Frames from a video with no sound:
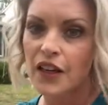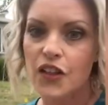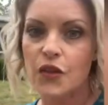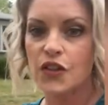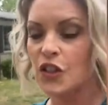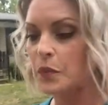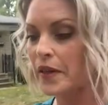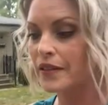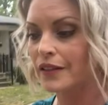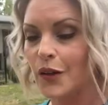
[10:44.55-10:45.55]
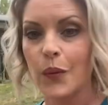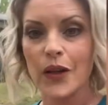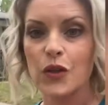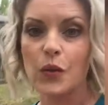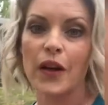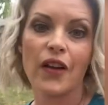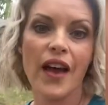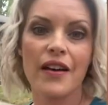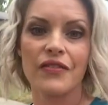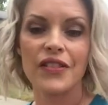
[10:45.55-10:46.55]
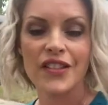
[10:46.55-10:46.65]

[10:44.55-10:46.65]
You can just basically reuse what you have.